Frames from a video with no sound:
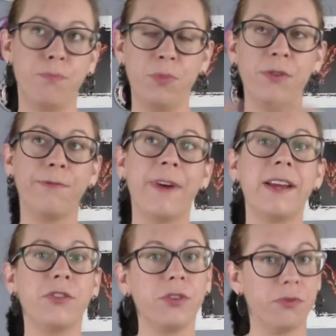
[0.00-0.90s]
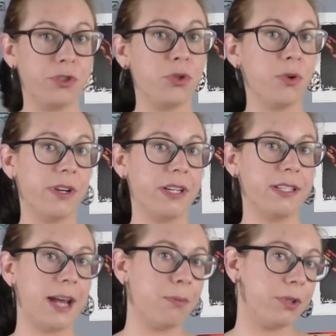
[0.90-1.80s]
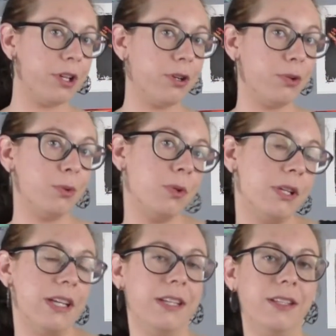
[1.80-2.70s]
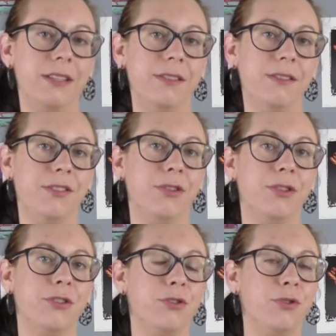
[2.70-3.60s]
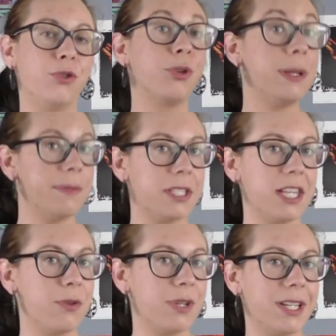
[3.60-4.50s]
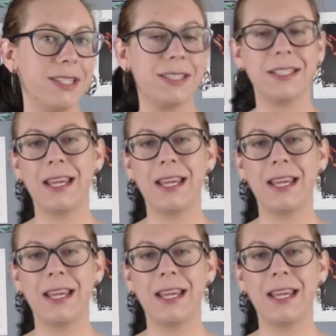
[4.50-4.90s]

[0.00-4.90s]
your final scoring tableau is your dream sequence.